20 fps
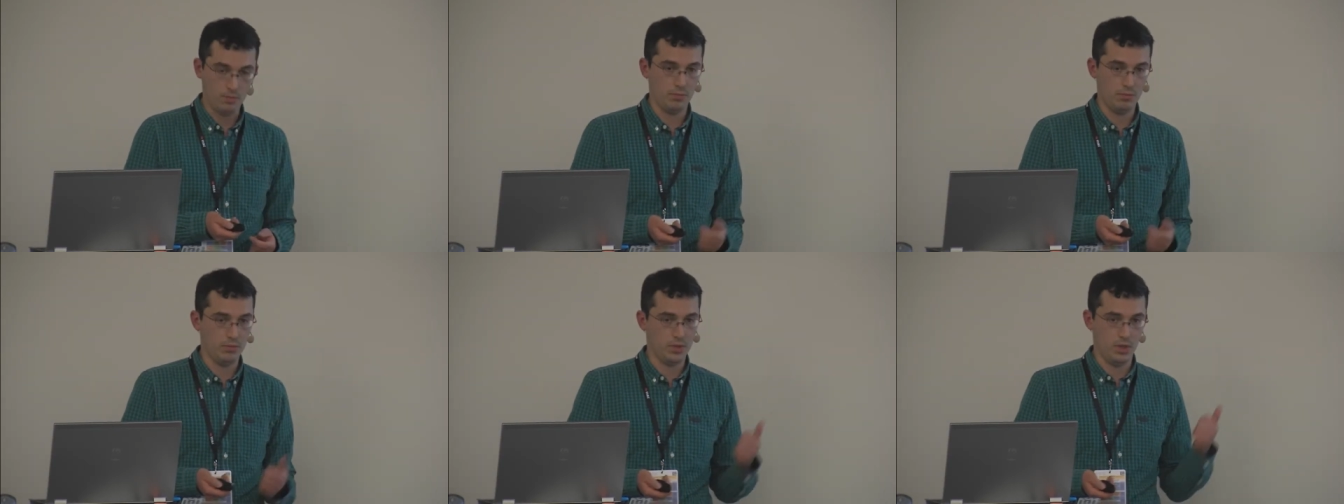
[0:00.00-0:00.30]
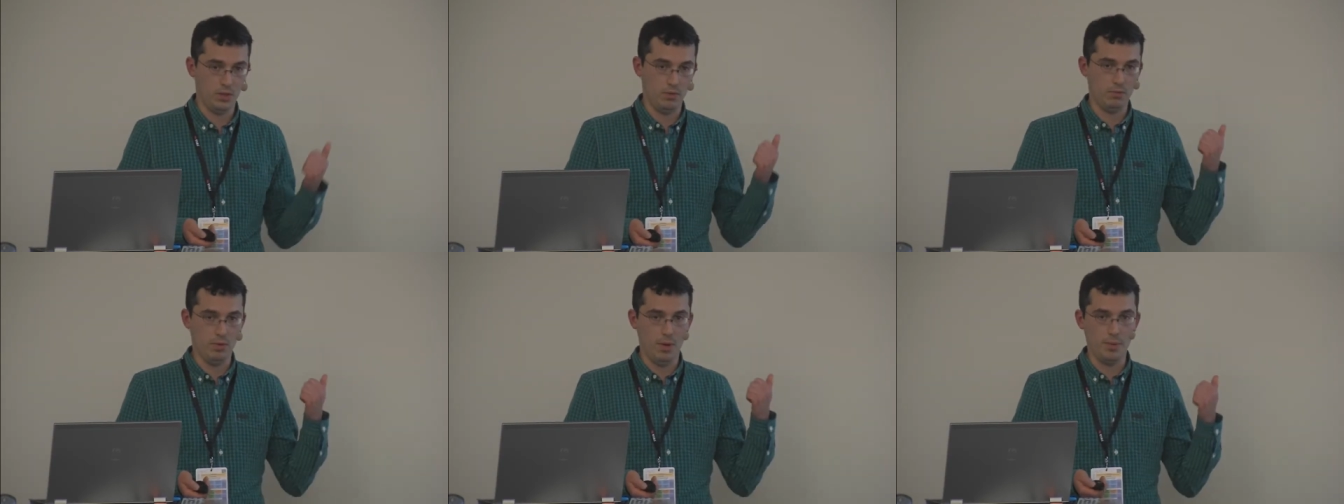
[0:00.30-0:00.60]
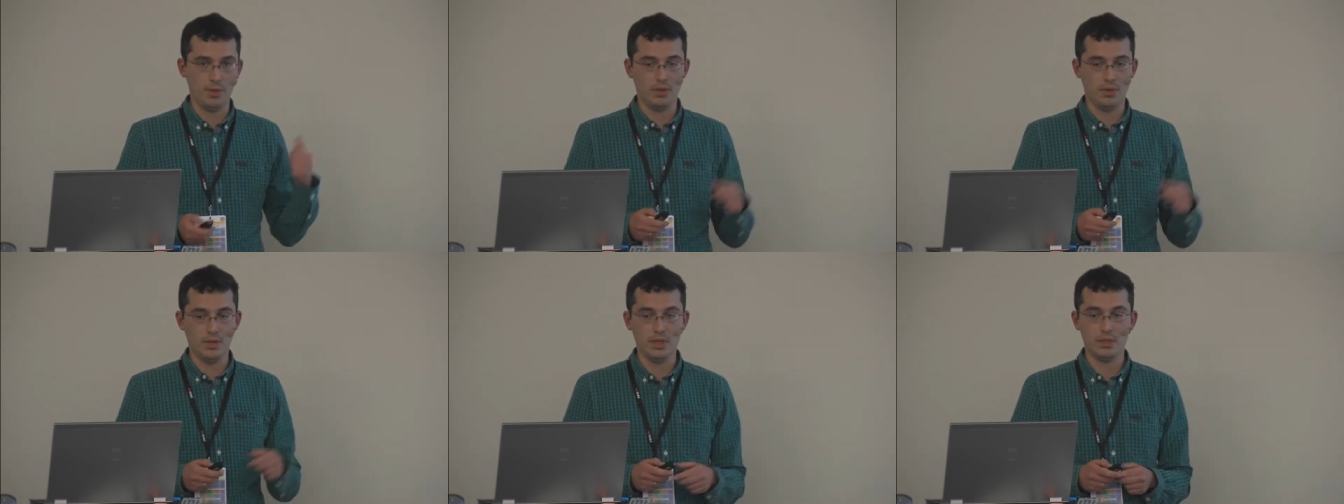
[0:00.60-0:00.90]
so, I
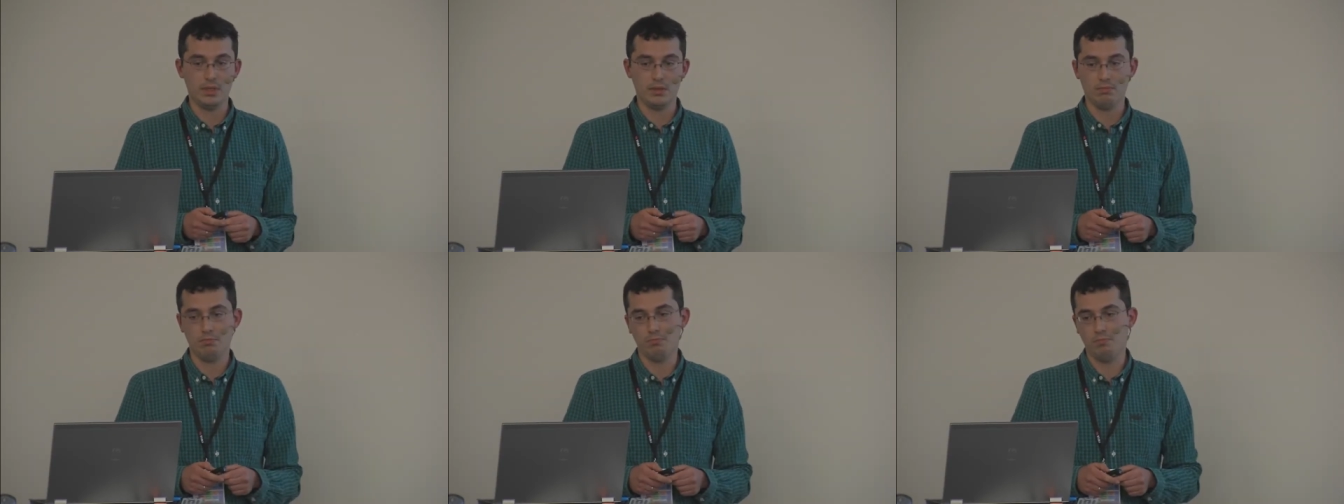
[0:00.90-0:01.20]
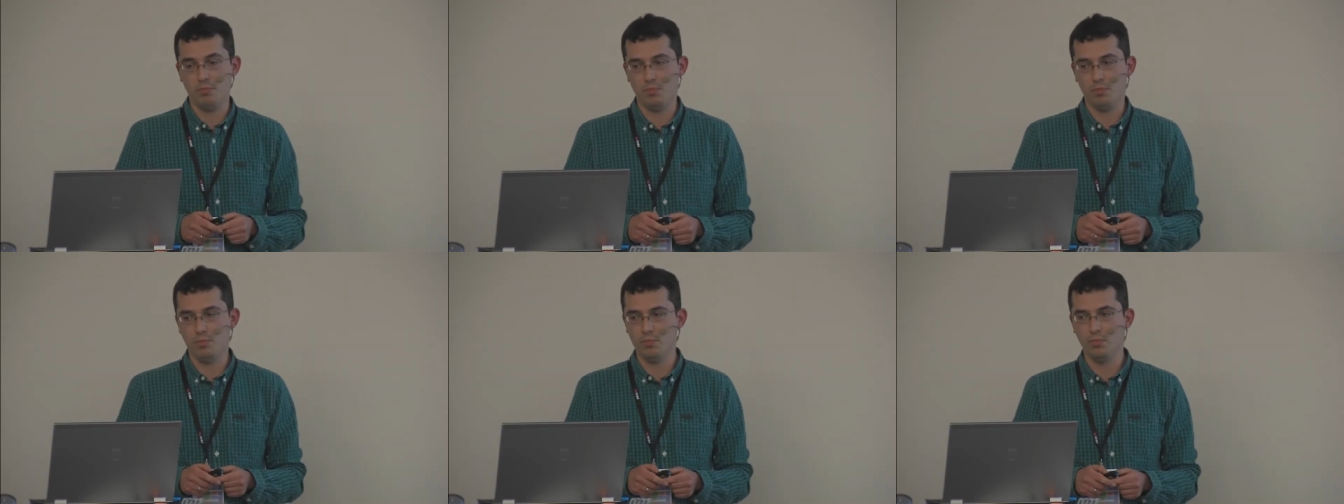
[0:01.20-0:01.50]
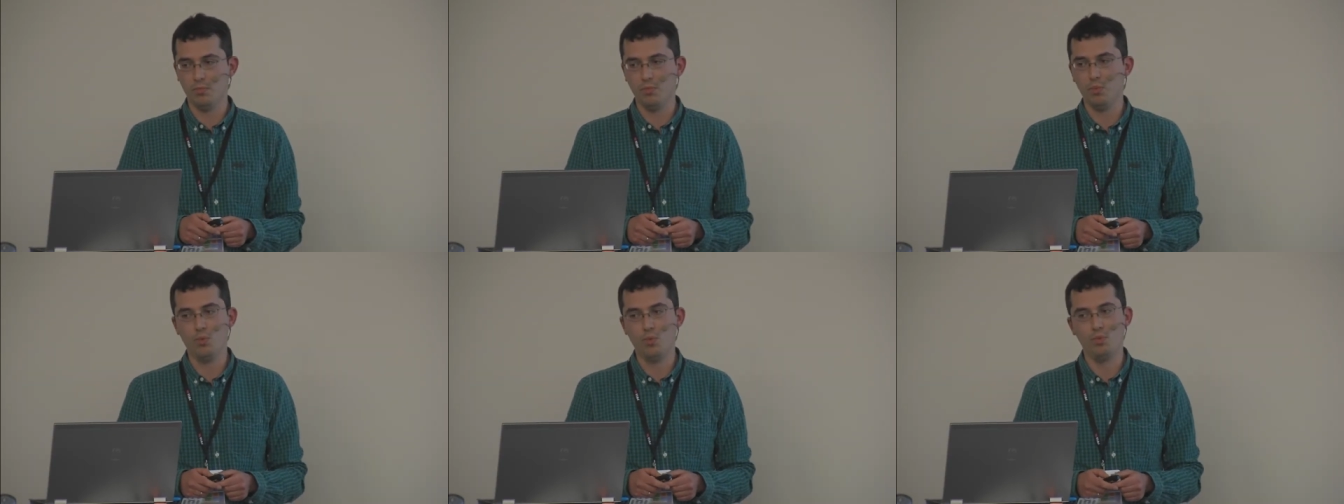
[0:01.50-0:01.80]
mean, this
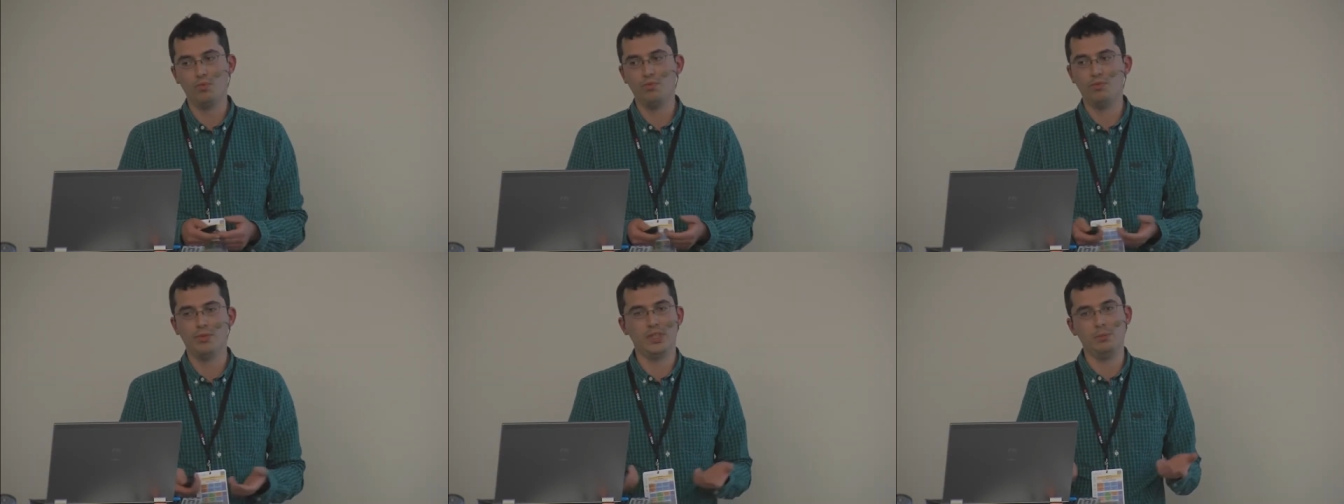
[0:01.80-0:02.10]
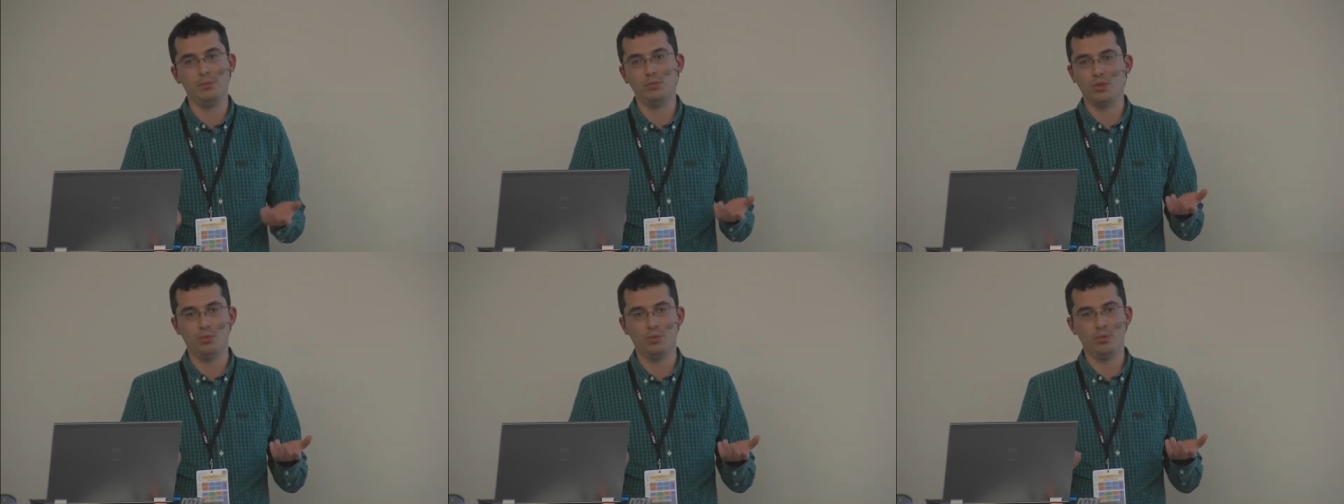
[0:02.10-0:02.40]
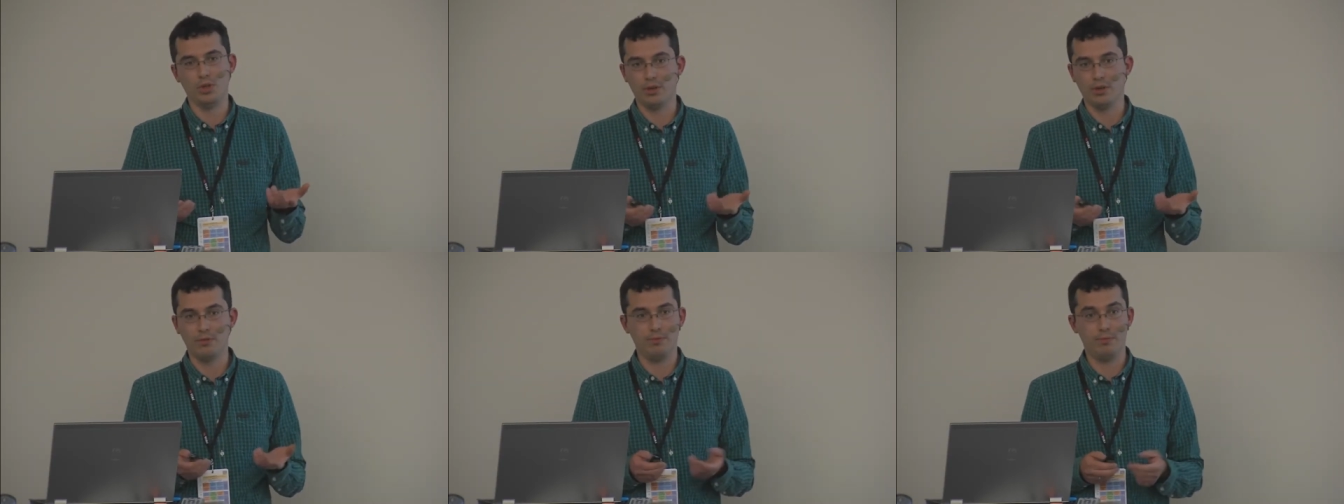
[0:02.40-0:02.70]
seems to
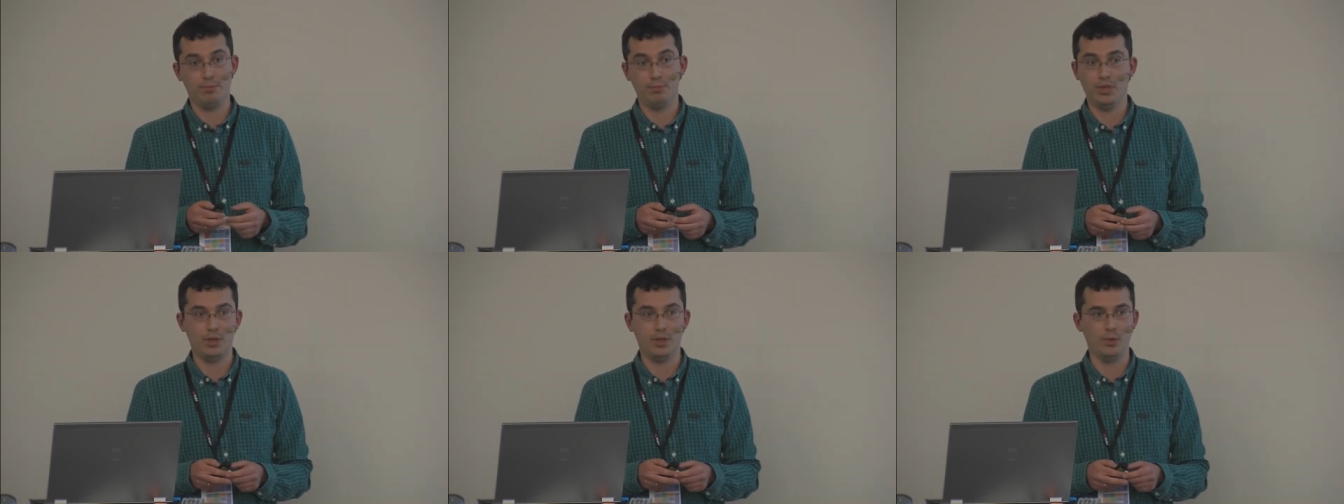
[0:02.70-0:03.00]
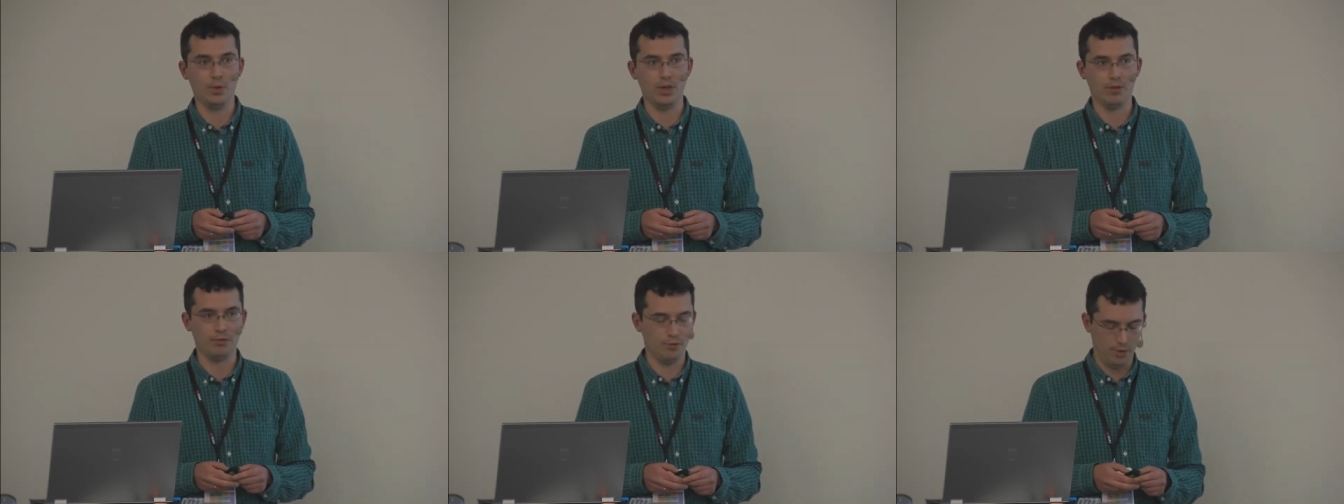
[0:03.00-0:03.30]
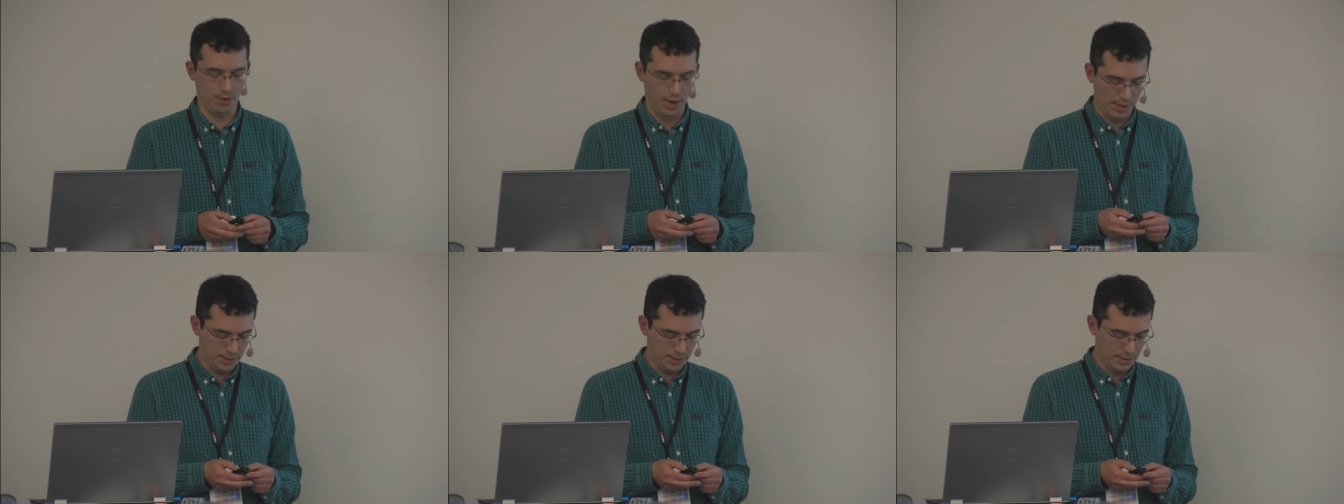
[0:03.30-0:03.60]
work pretty well
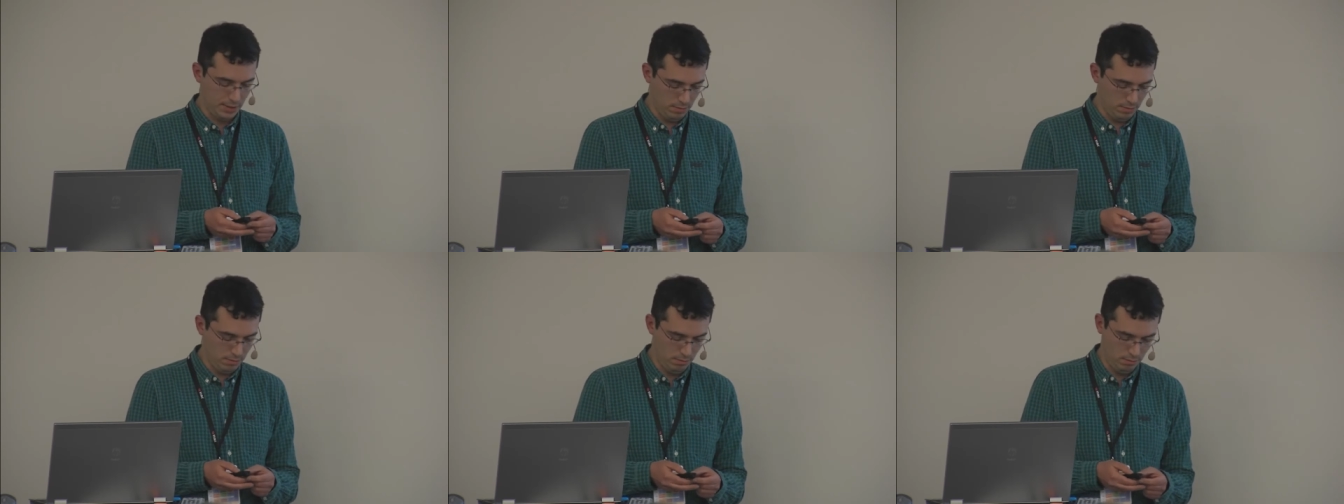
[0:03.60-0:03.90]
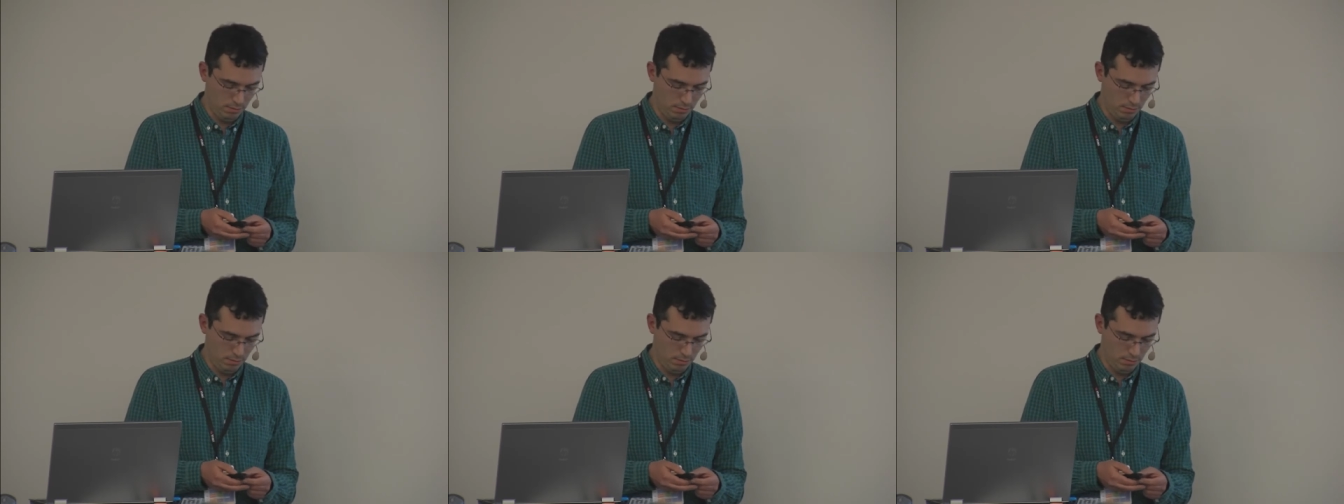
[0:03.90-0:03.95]
for us.